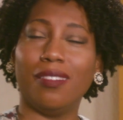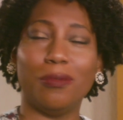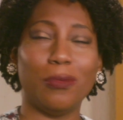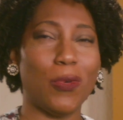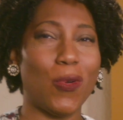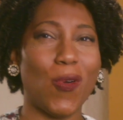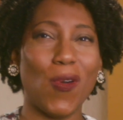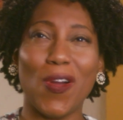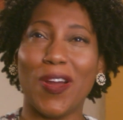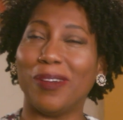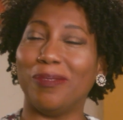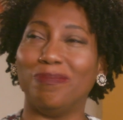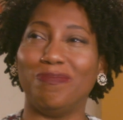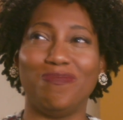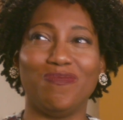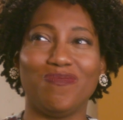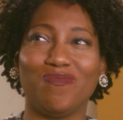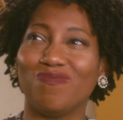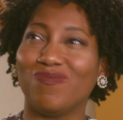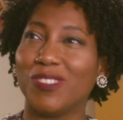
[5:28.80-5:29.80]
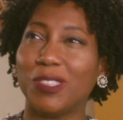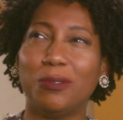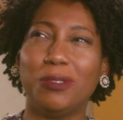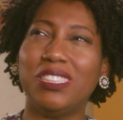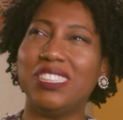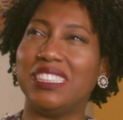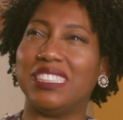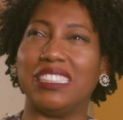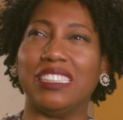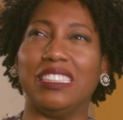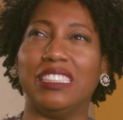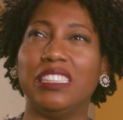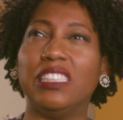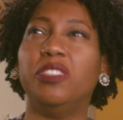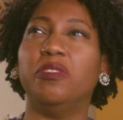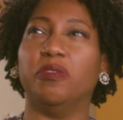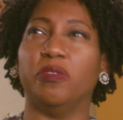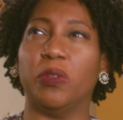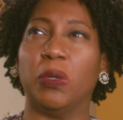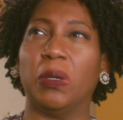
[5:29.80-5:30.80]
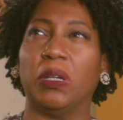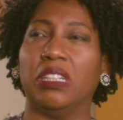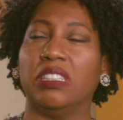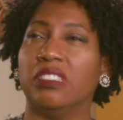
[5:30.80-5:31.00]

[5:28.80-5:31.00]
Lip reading: War. What is it good for?